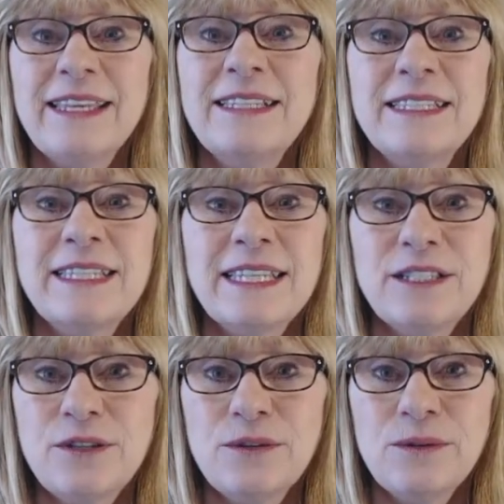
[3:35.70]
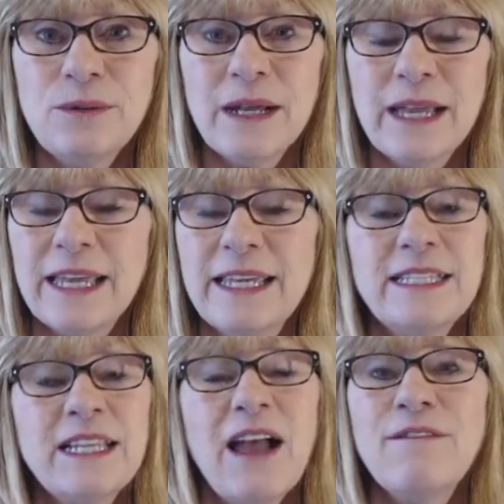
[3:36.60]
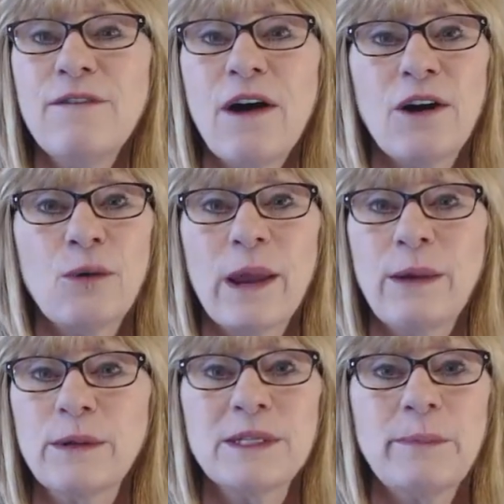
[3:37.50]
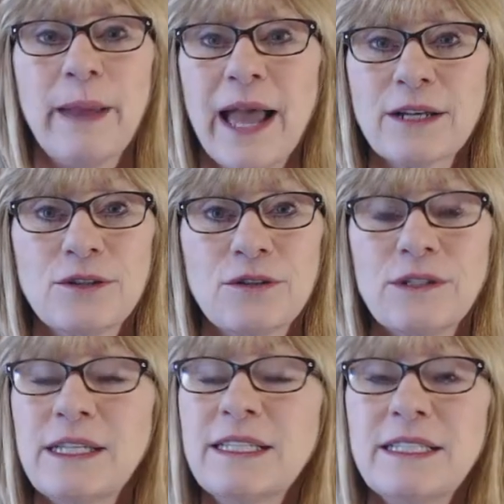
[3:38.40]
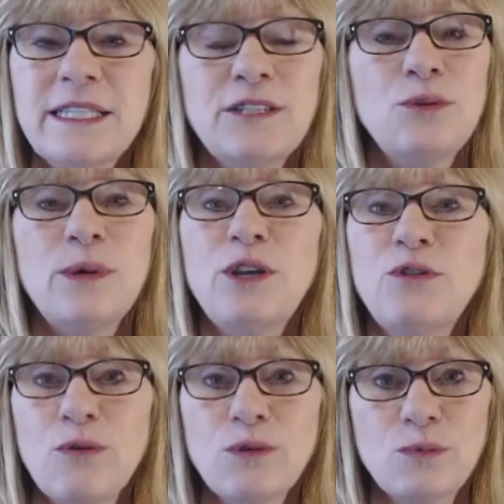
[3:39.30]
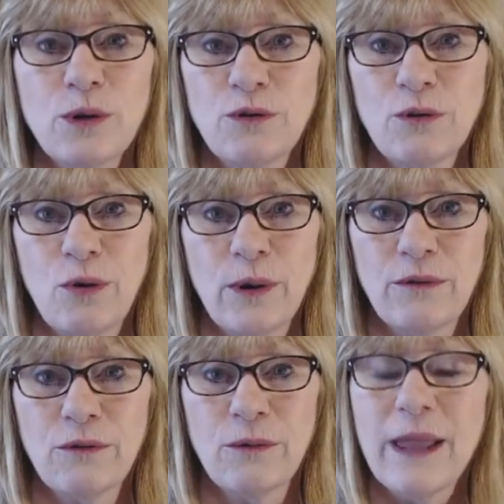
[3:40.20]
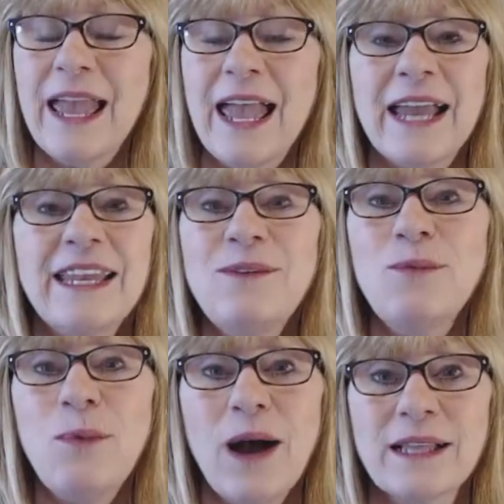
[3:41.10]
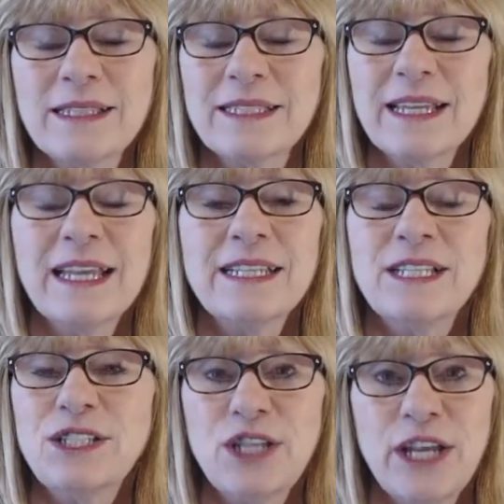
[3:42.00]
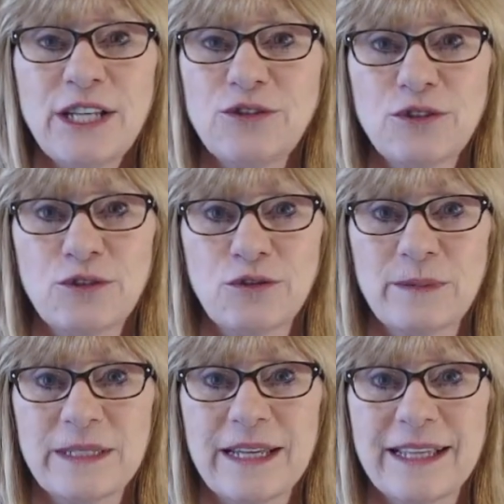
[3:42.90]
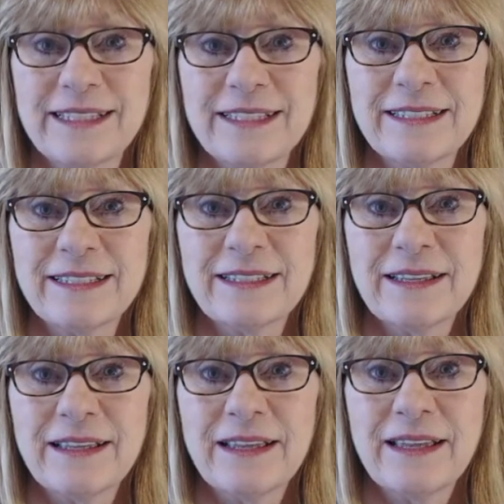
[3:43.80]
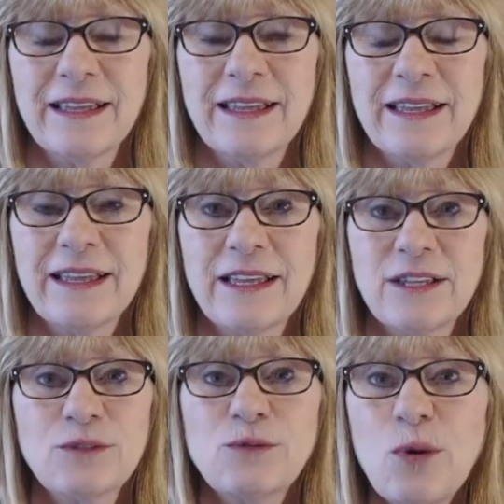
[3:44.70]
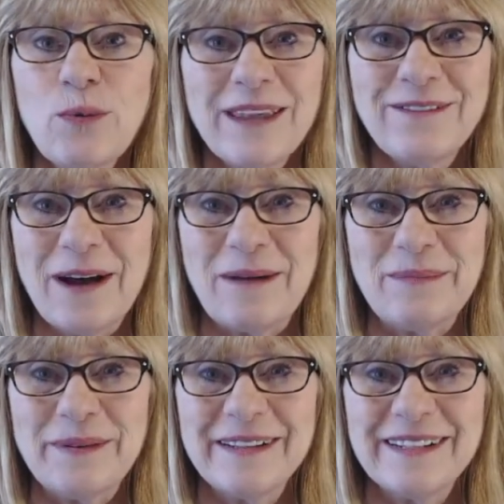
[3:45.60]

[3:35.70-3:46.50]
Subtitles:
He sees you. He's not far away with his back turned. He sees you. He knows what you're going through. And he wants to change your circumstances. So don't give up.